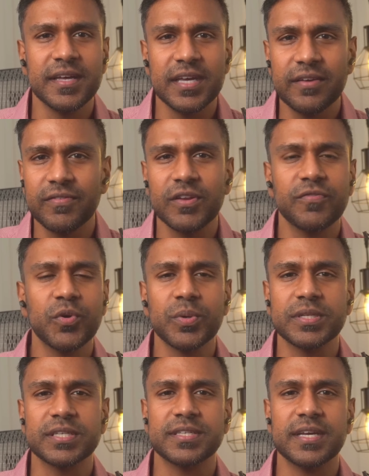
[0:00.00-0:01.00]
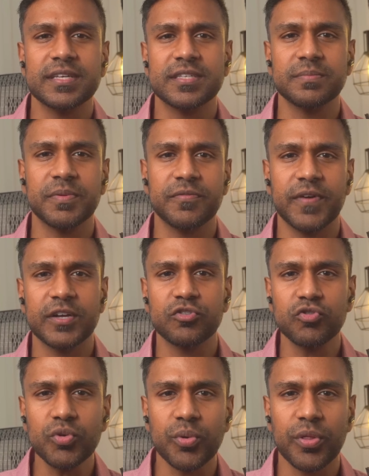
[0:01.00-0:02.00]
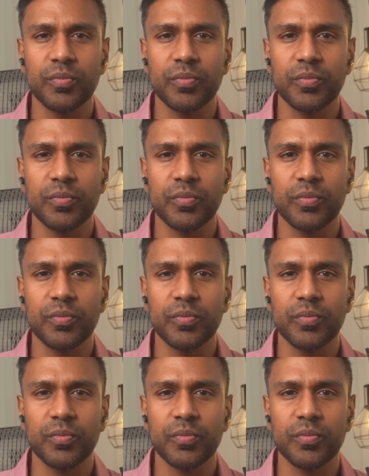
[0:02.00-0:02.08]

Even if you were to say a simplified truth,